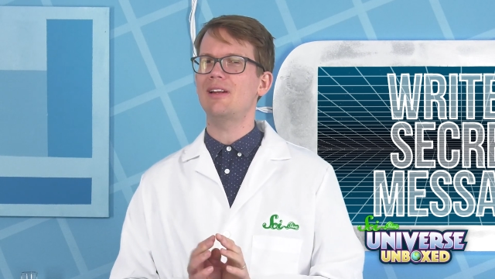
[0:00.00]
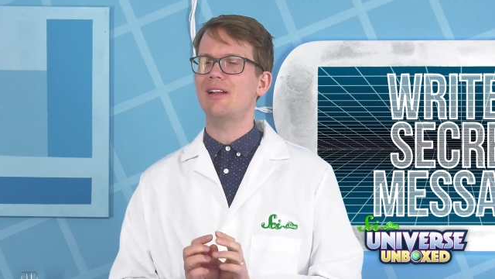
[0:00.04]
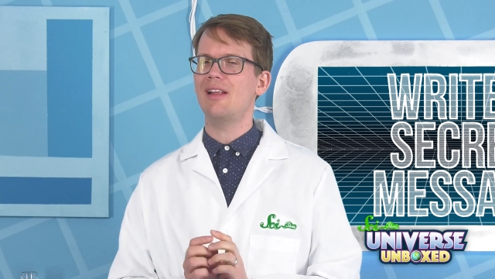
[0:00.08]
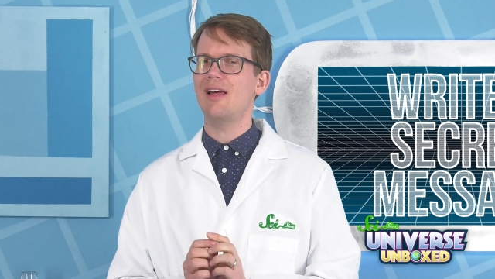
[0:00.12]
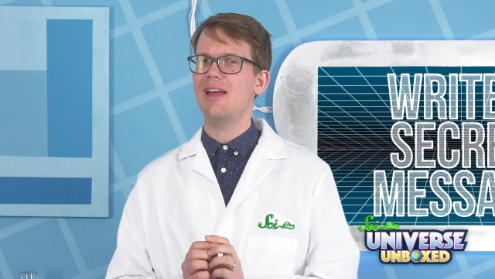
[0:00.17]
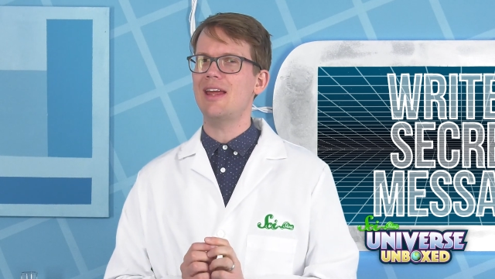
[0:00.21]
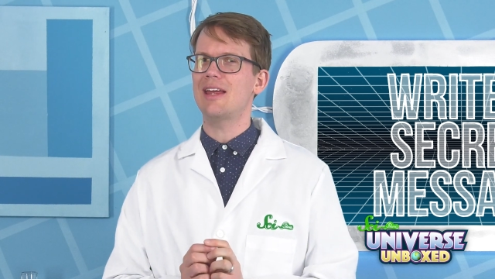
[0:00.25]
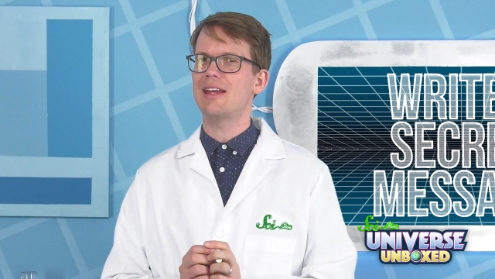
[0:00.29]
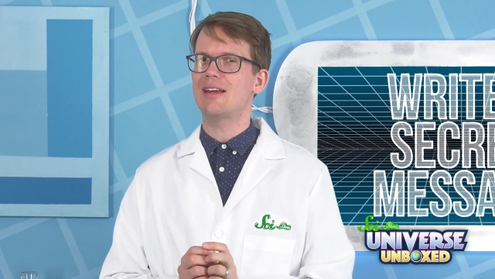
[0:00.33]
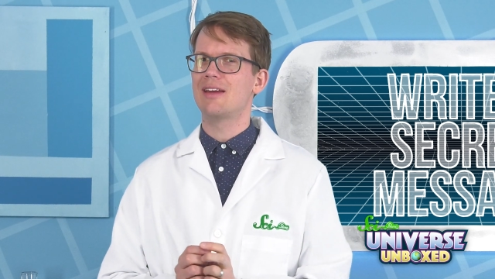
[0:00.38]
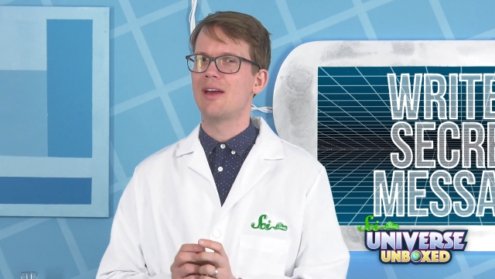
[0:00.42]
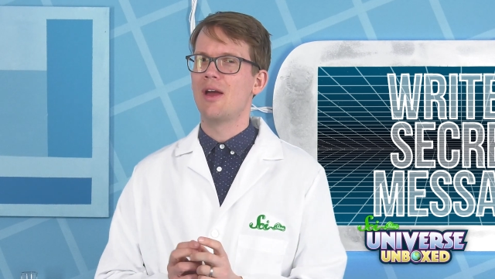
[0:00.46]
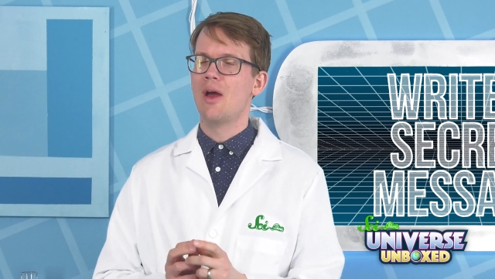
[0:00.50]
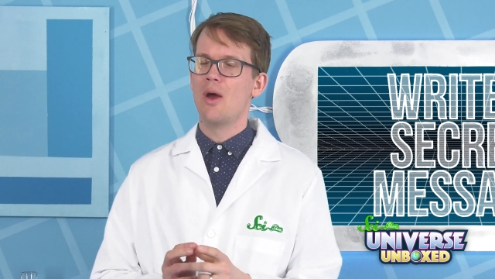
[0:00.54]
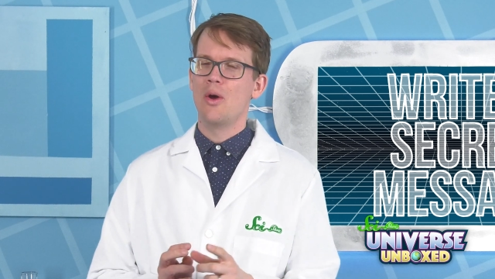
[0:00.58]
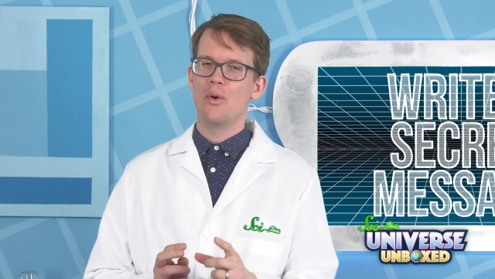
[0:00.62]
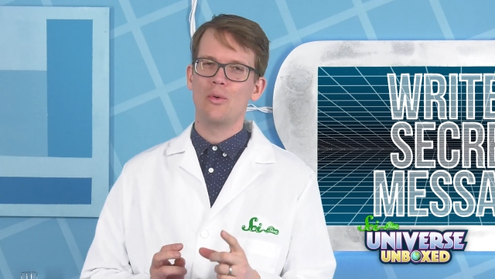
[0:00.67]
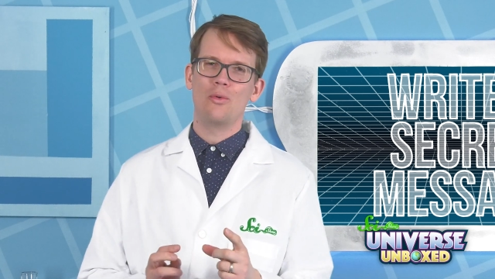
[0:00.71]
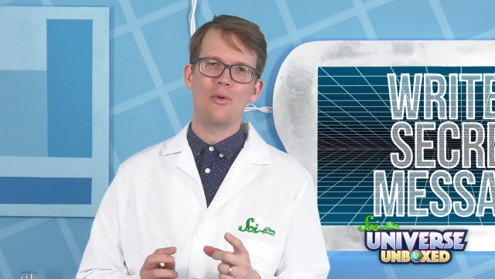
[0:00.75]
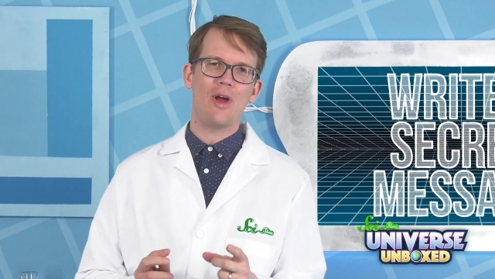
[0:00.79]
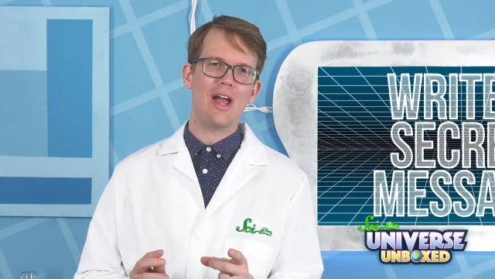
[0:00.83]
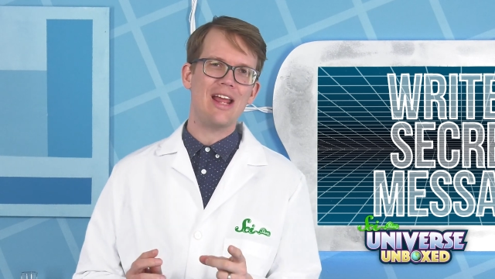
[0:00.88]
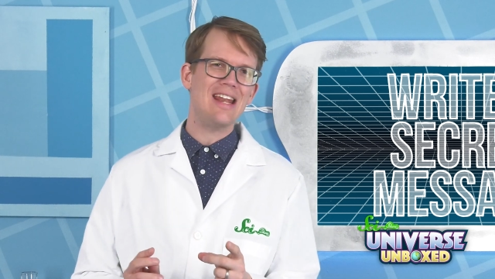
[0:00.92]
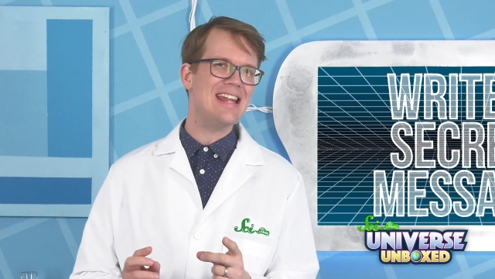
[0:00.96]
like
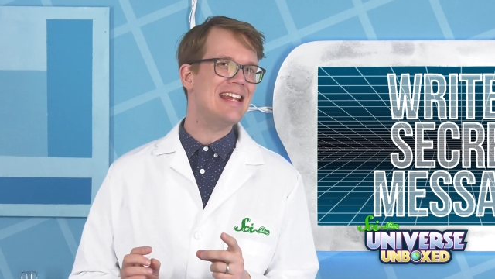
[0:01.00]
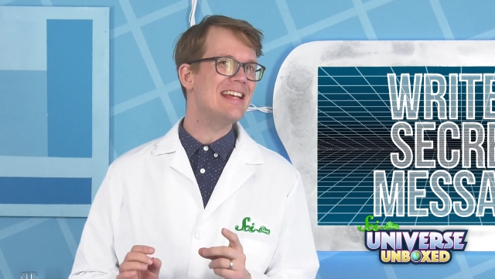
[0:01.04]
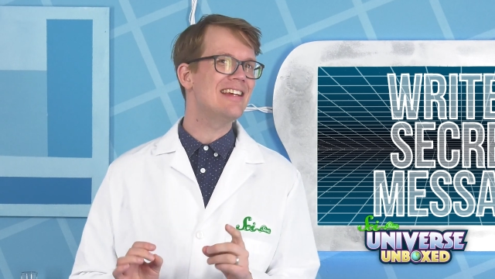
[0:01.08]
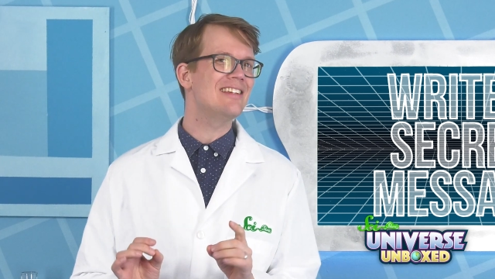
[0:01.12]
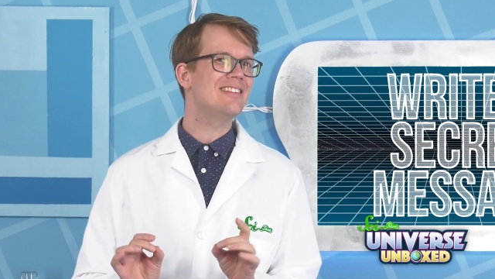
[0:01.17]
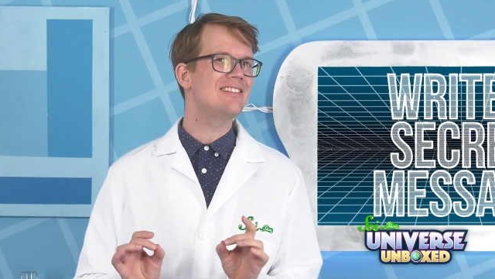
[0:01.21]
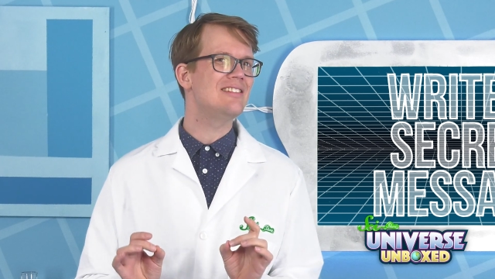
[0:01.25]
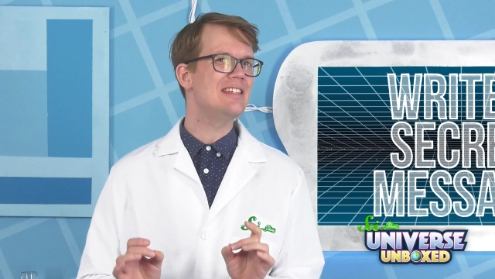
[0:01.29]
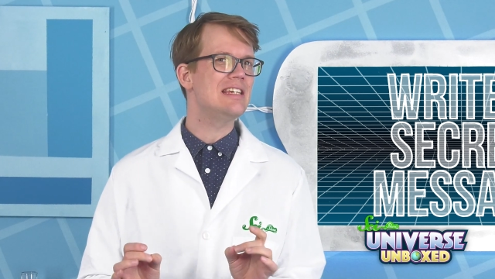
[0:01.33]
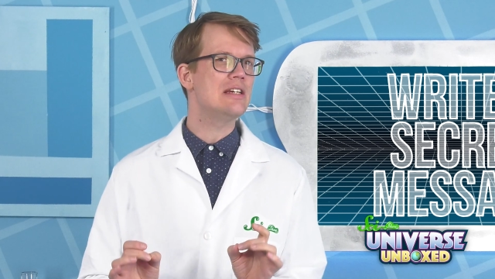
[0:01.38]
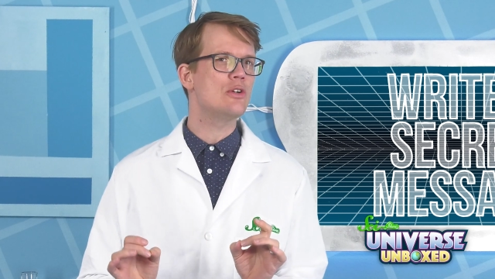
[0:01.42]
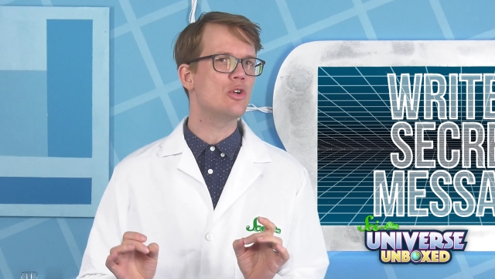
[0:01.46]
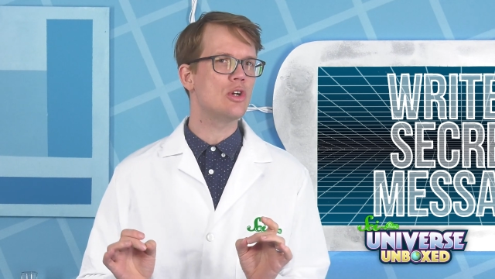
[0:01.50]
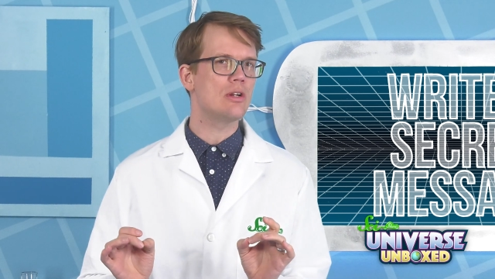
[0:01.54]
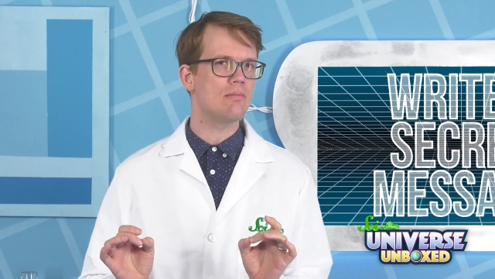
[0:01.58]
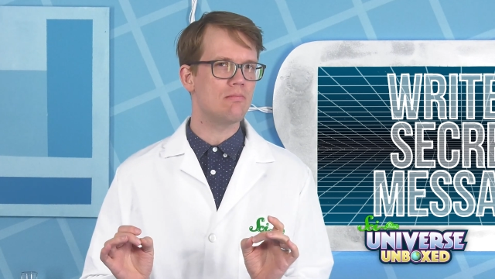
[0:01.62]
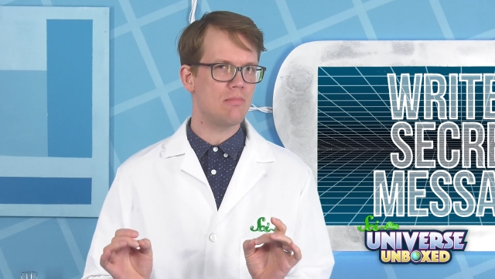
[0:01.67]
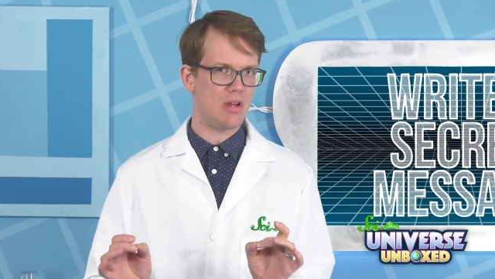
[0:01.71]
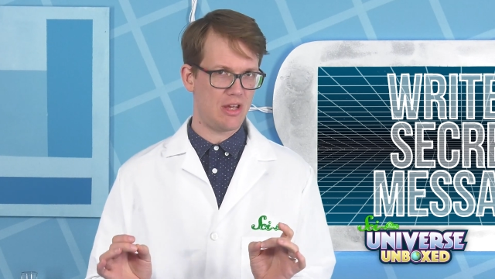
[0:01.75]
writing a secret